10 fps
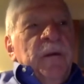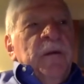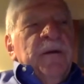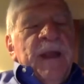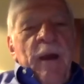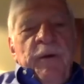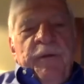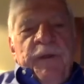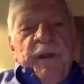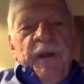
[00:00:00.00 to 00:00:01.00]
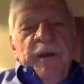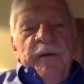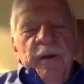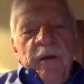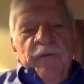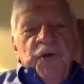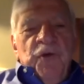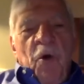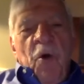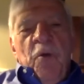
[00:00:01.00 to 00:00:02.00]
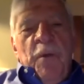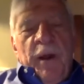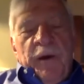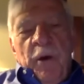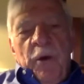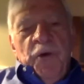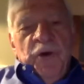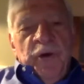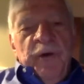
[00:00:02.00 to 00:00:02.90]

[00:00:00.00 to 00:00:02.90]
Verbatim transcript: Down at the end of Jerome and Ocean